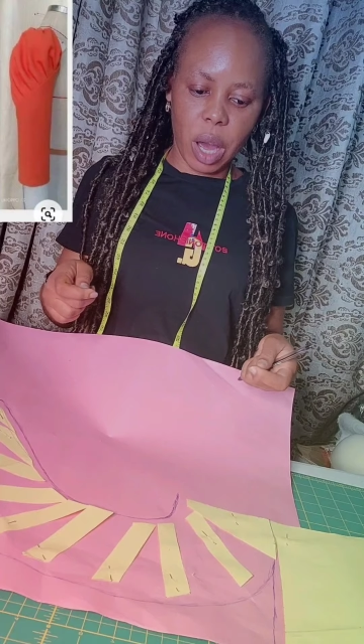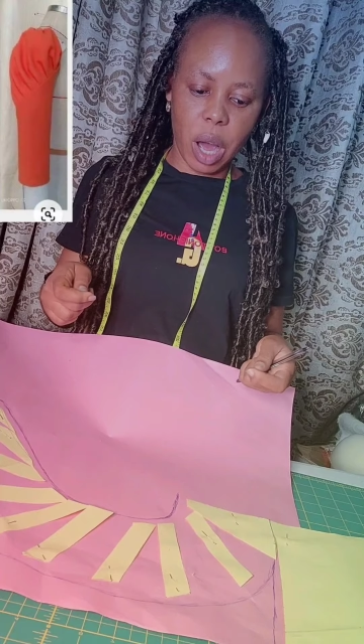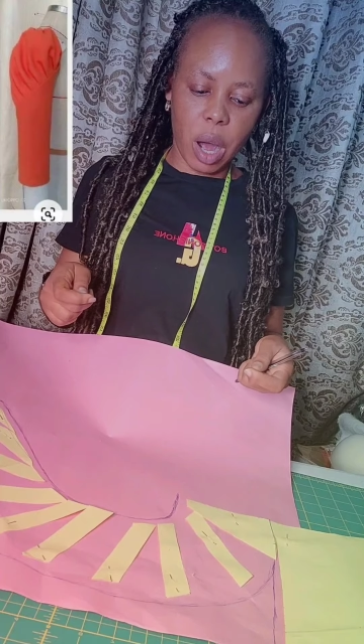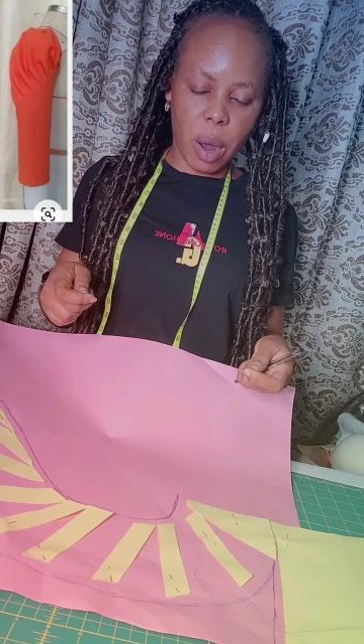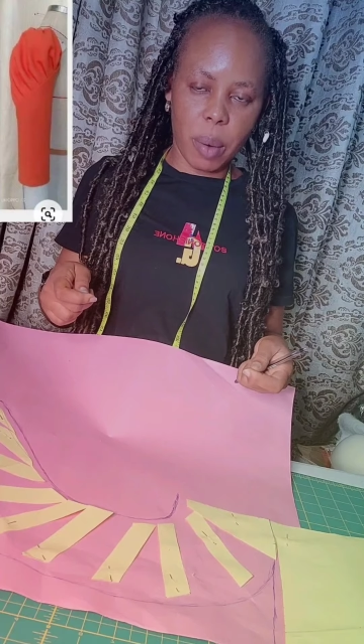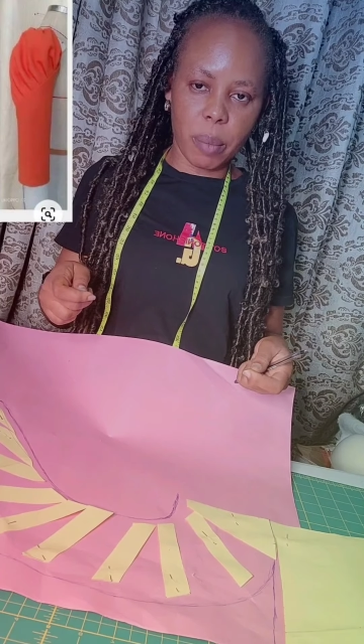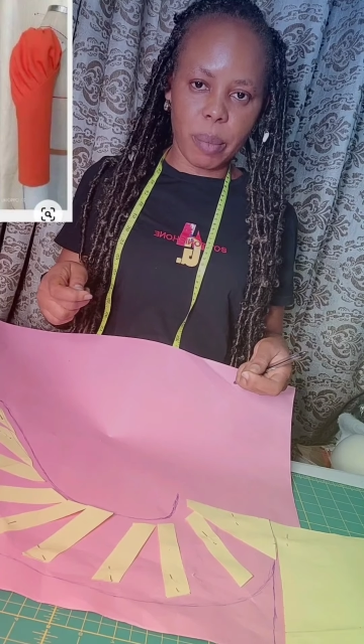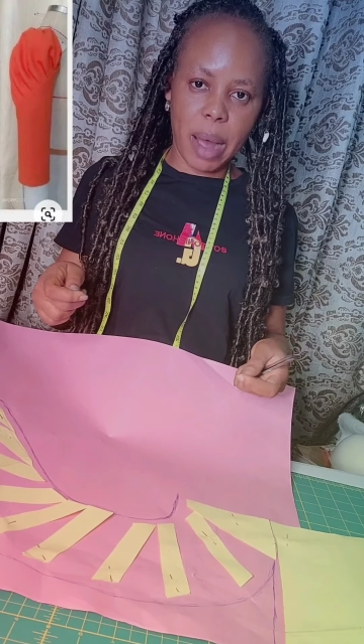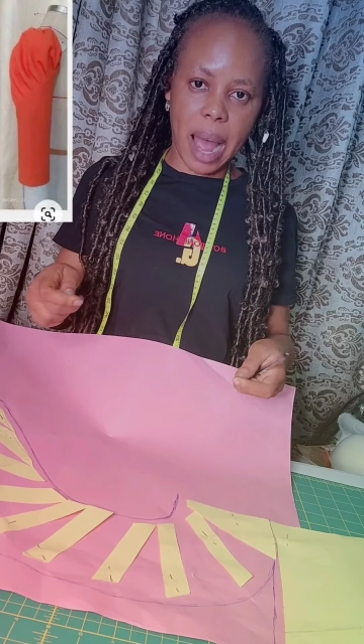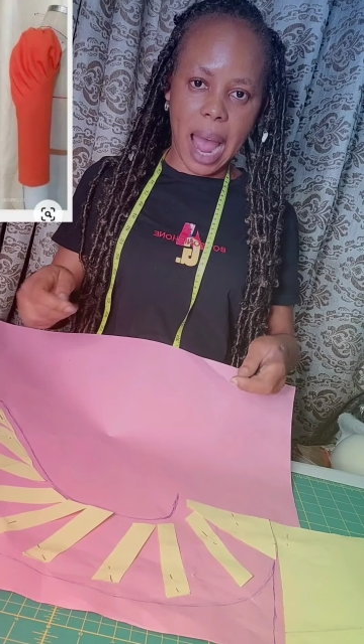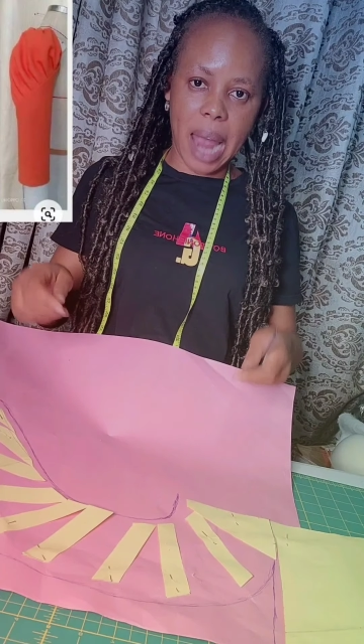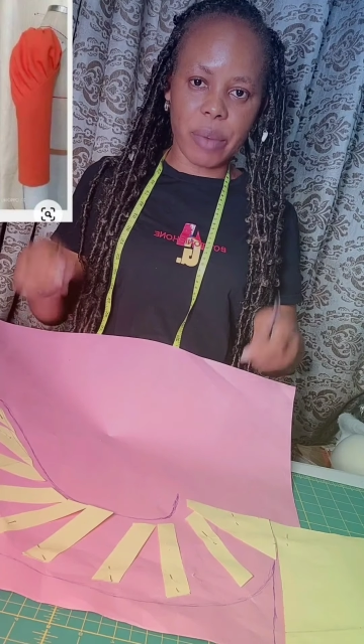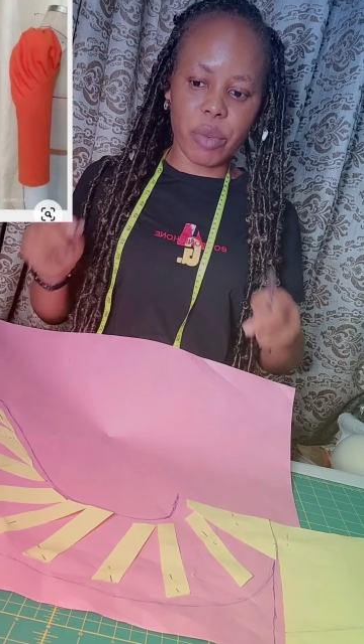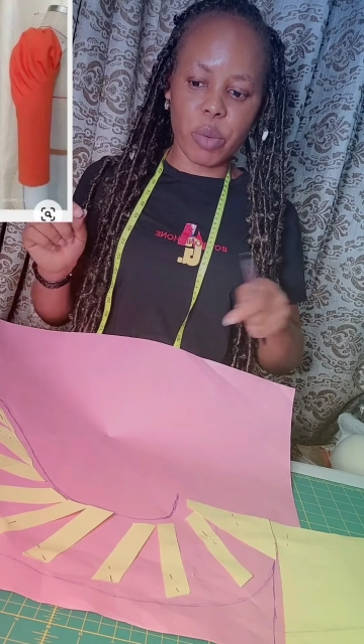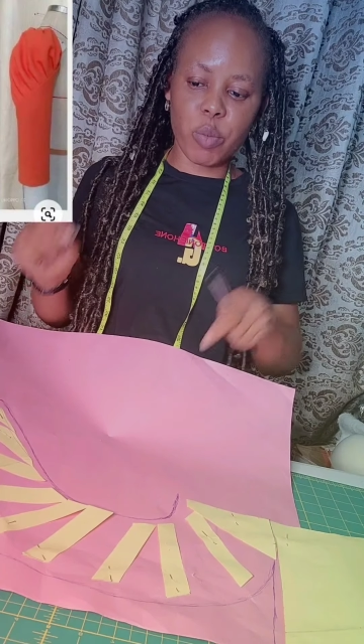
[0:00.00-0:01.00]

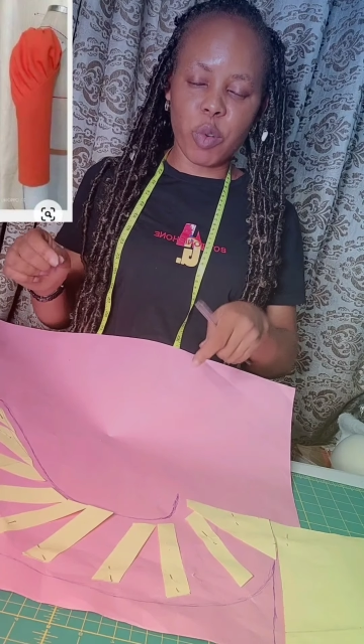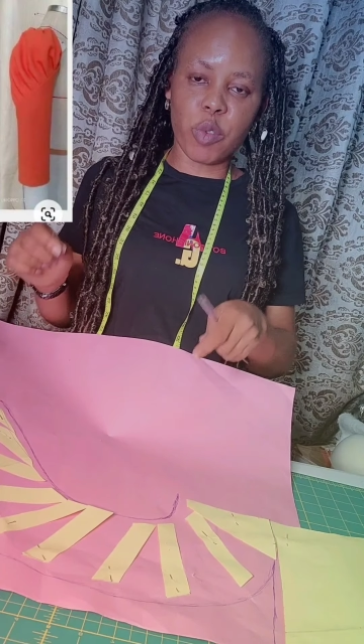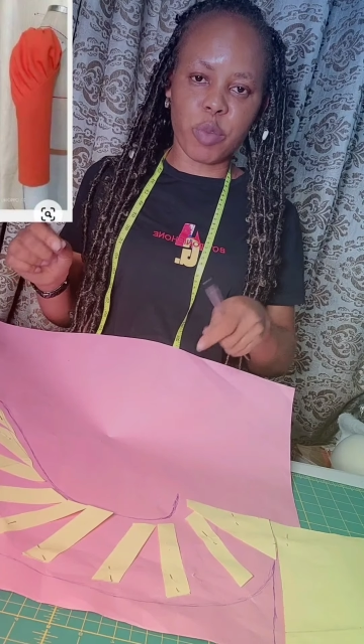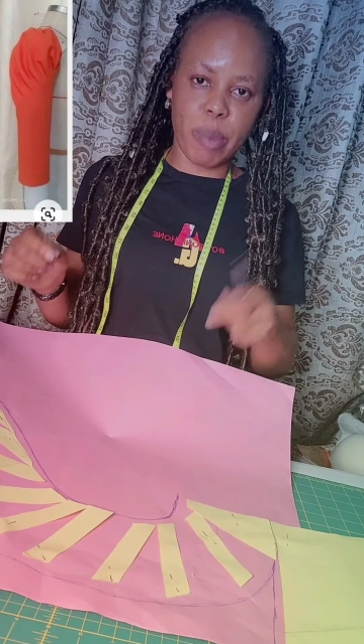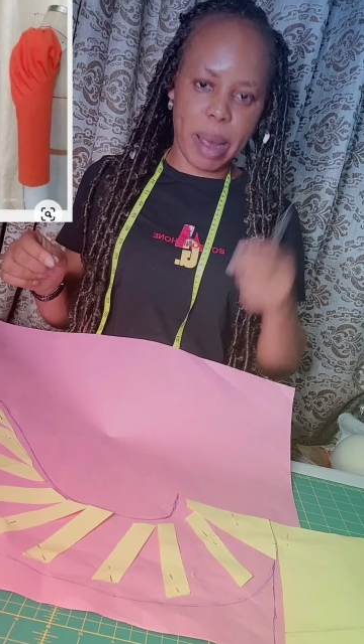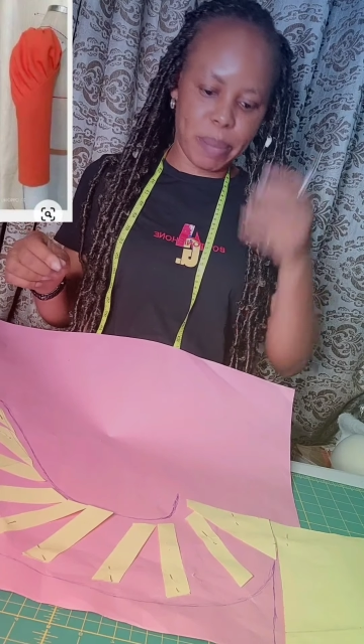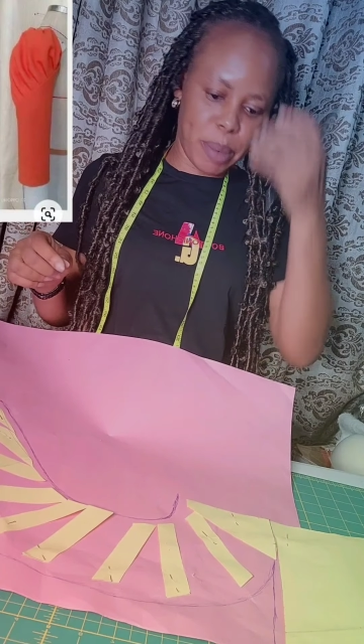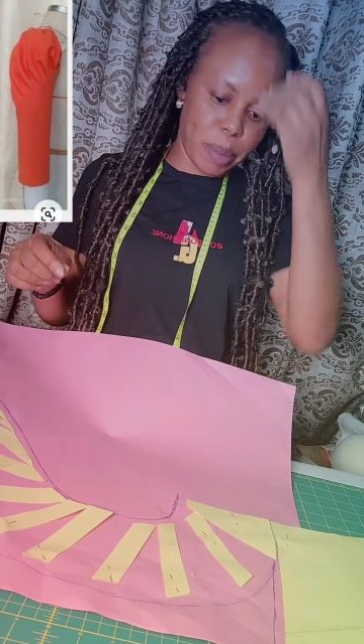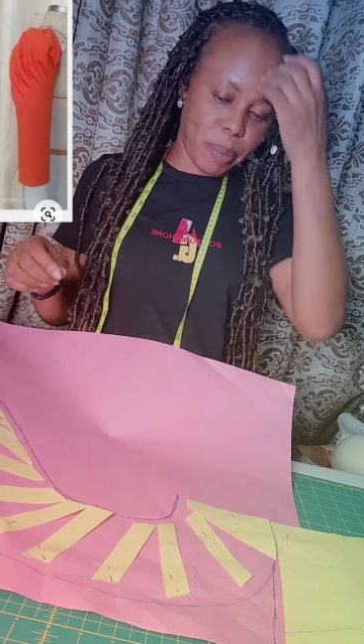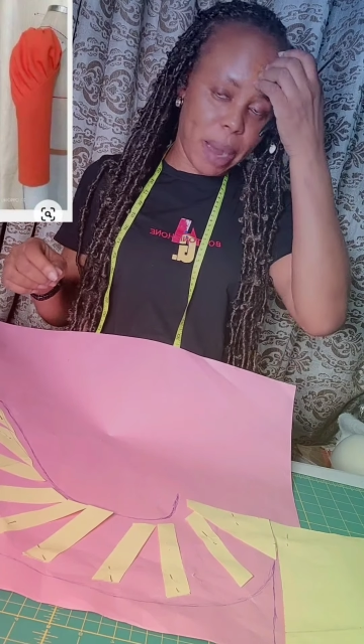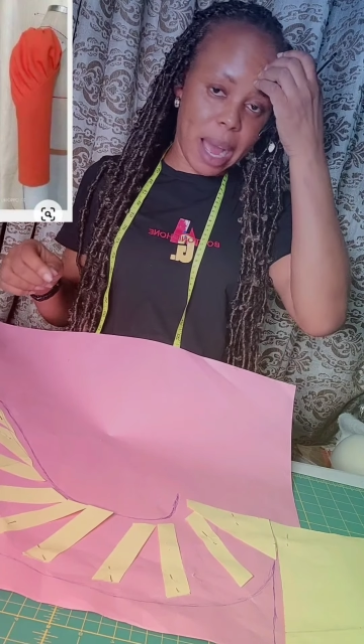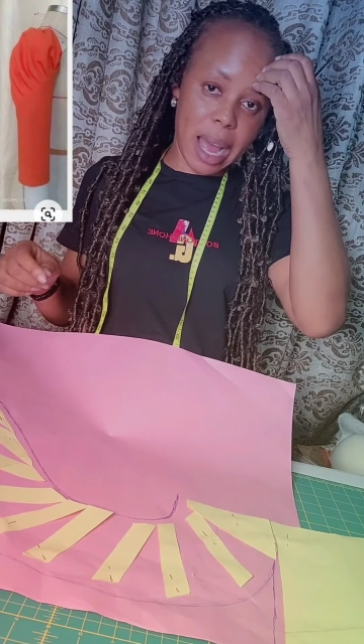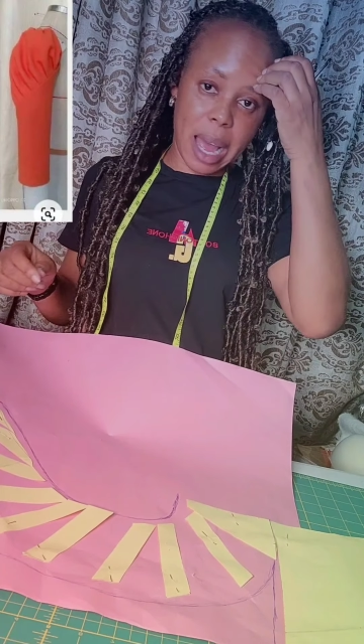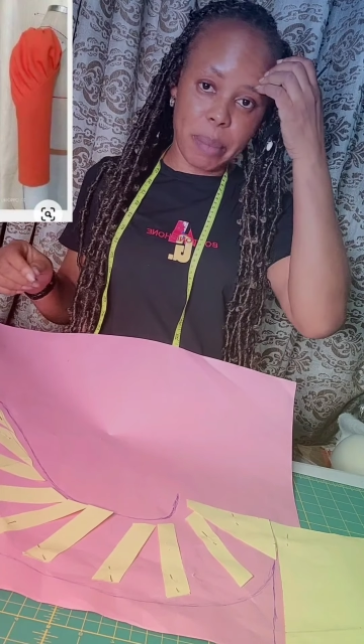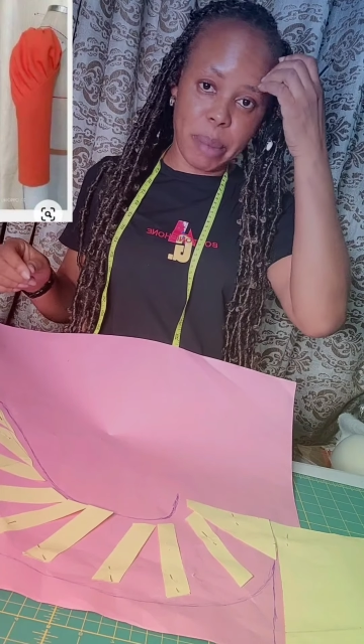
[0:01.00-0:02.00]
I remove my
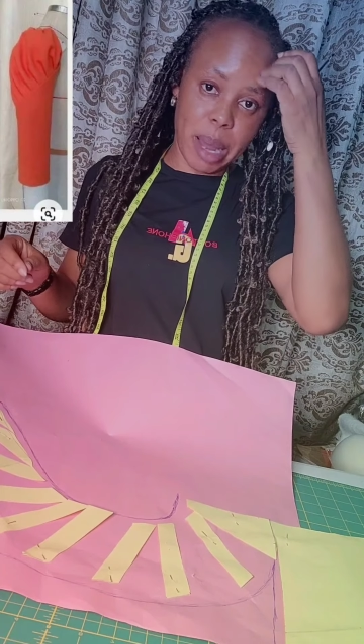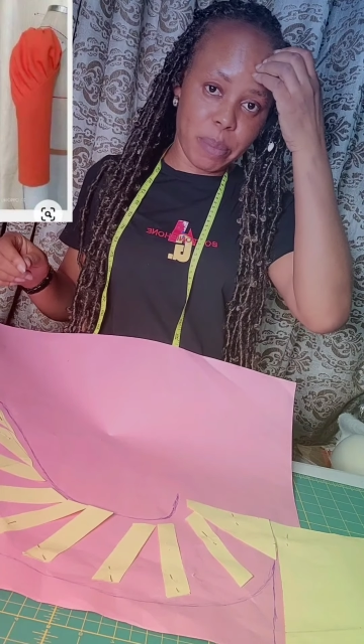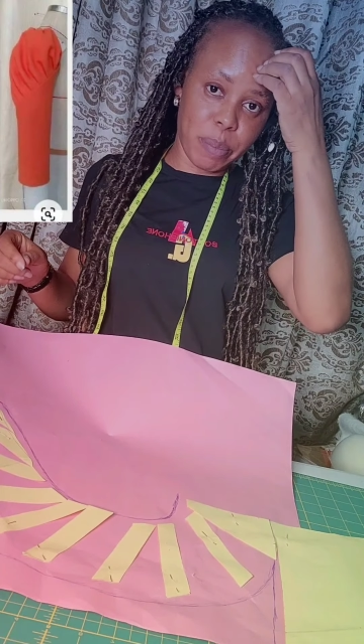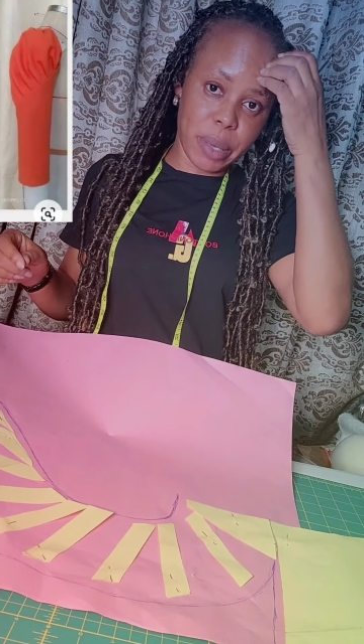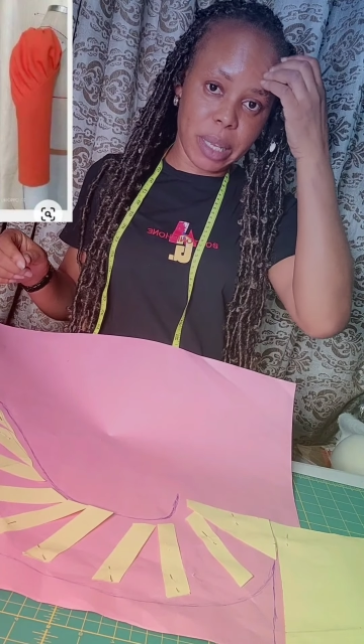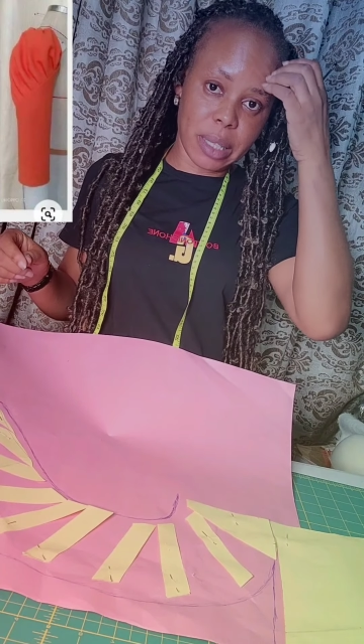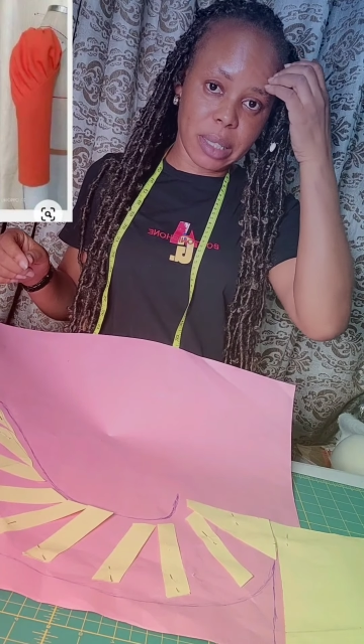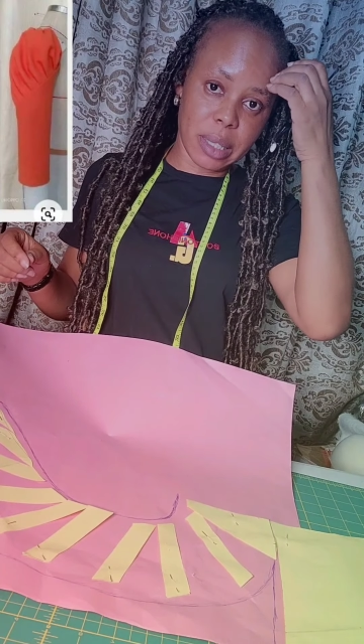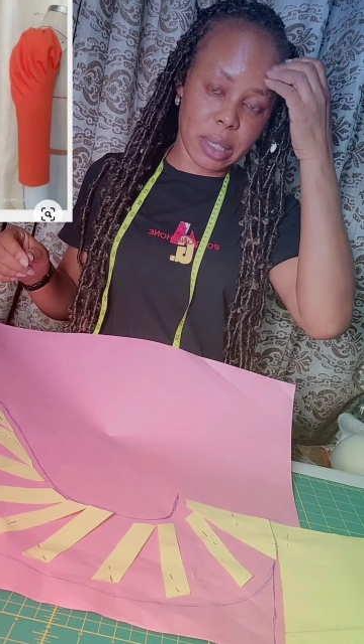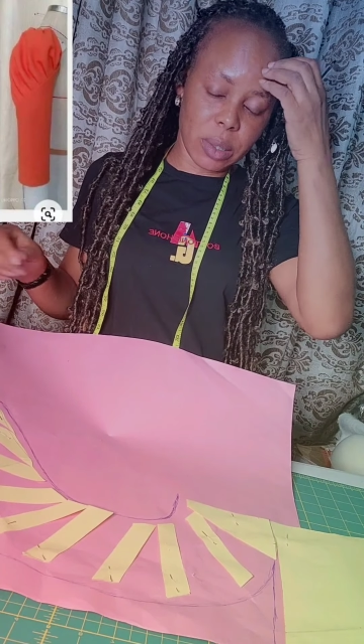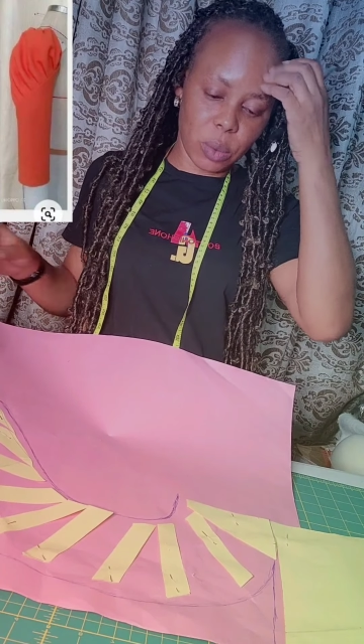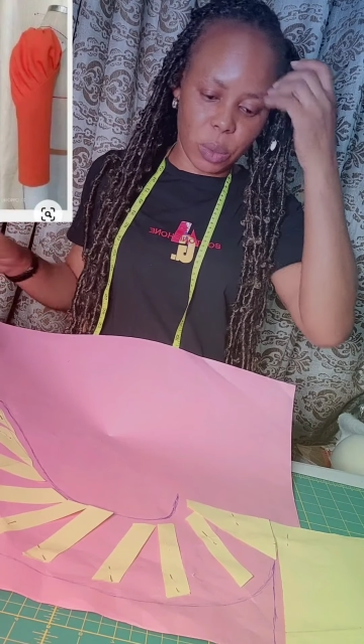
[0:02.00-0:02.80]
paper and my pins.